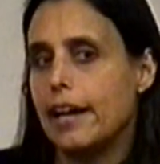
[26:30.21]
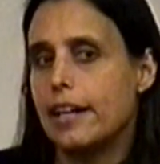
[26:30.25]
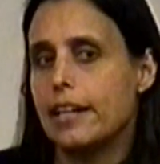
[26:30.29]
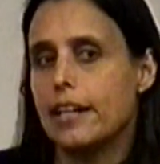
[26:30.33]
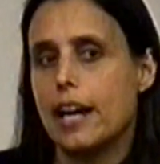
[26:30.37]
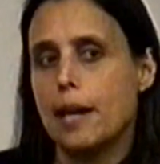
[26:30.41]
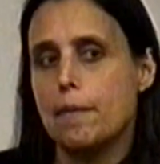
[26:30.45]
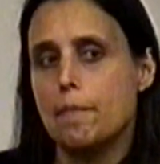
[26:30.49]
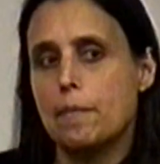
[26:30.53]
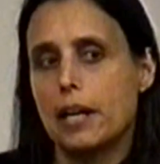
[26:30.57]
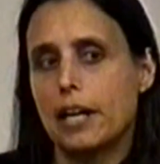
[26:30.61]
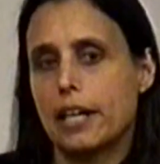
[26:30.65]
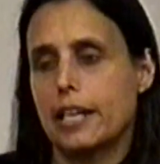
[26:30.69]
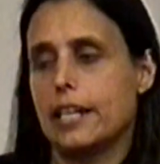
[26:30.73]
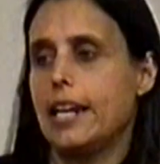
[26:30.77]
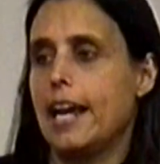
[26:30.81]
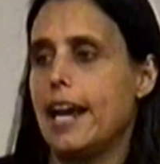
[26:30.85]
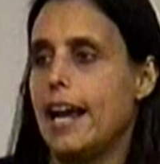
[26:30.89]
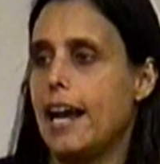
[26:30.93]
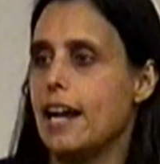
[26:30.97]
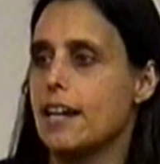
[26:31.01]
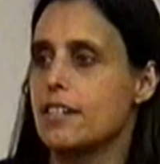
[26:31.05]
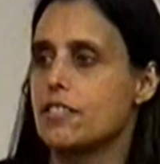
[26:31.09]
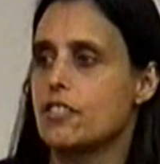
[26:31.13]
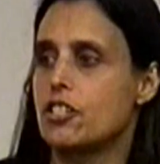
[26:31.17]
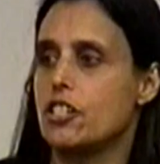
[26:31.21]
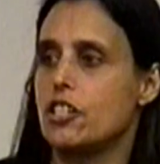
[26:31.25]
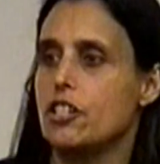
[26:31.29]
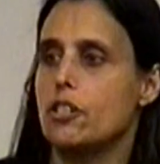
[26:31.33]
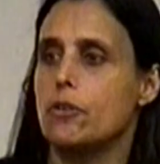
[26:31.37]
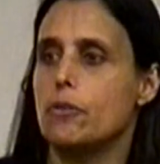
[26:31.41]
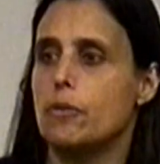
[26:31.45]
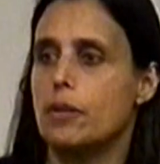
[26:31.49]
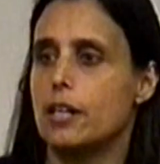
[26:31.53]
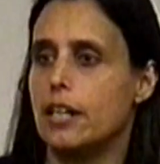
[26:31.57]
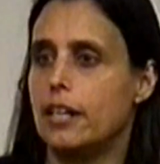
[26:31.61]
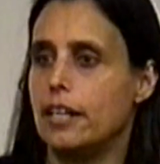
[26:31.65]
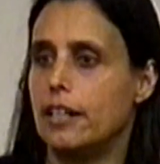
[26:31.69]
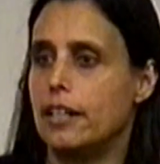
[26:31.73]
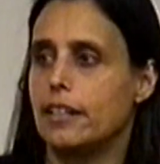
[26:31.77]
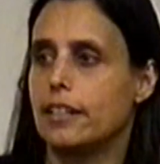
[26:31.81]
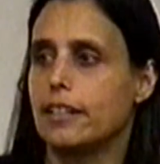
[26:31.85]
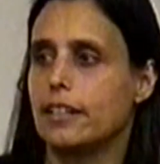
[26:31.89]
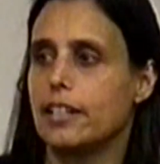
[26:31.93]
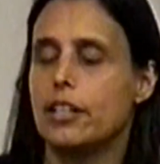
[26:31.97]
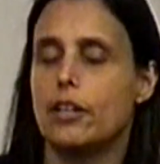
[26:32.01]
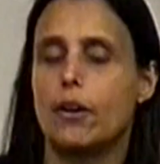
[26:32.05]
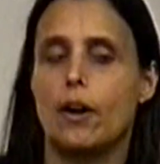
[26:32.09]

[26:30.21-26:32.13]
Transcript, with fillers: And I'm not going to ask you, uh,